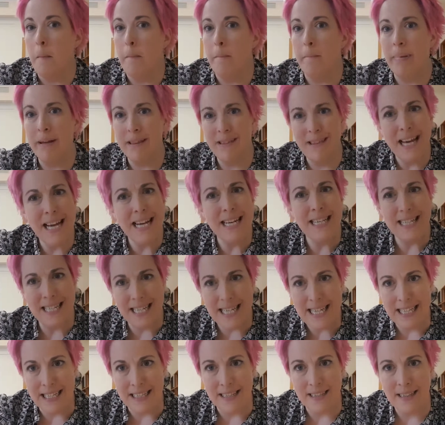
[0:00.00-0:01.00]
But they
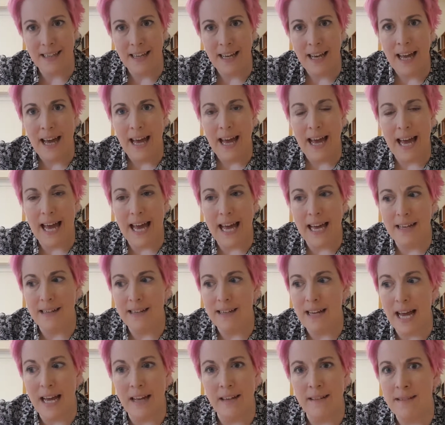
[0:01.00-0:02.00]
did,
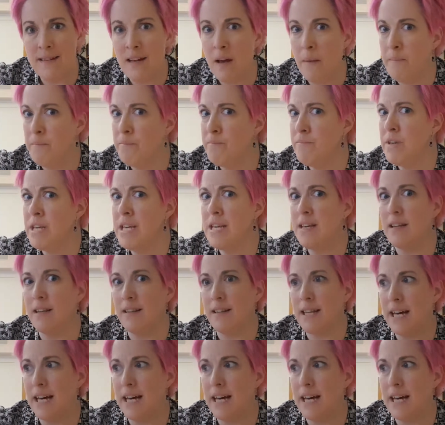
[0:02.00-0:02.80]
and to me,